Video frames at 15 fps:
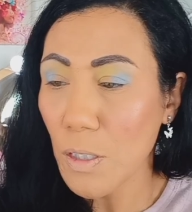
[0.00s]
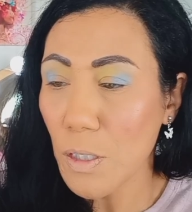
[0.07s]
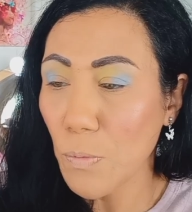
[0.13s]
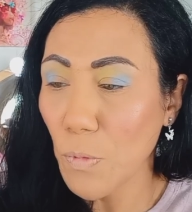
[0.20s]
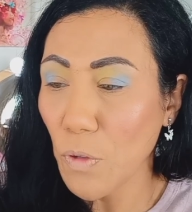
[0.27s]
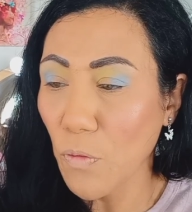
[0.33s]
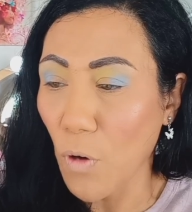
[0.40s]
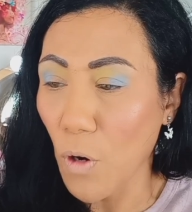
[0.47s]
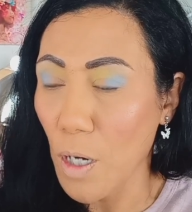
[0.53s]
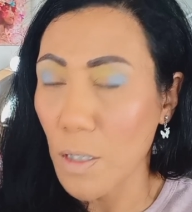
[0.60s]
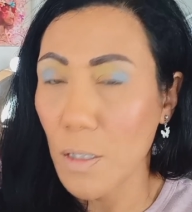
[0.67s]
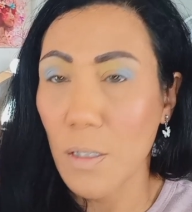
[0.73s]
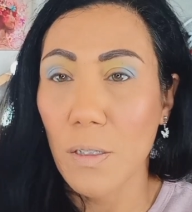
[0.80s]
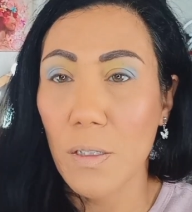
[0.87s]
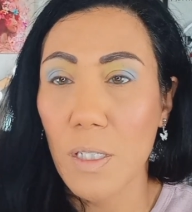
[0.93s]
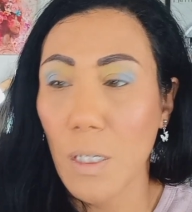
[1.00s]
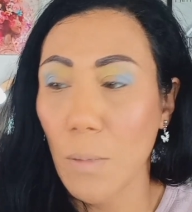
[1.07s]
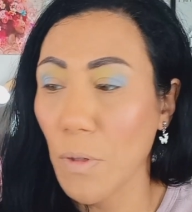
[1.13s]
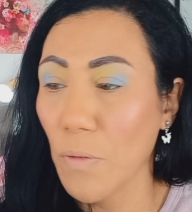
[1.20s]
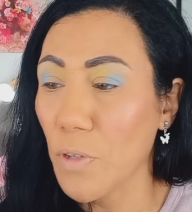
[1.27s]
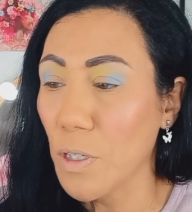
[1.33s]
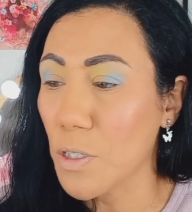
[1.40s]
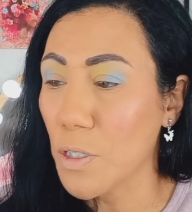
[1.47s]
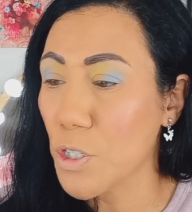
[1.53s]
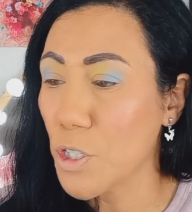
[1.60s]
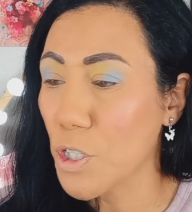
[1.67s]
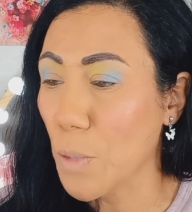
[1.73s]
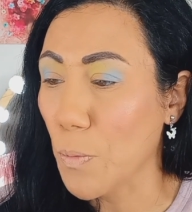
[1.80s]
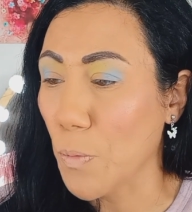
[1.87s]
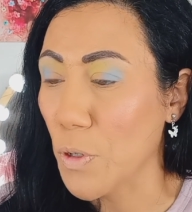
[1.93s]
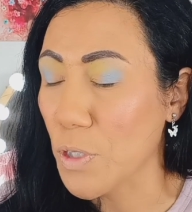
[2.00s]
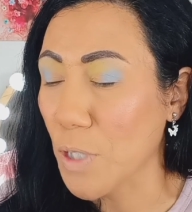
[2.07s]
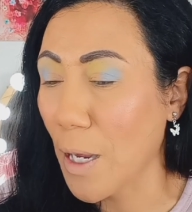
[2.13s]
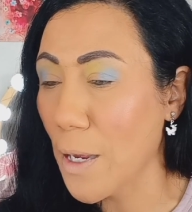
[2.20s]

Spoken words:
Let's move on to some of these shimmers.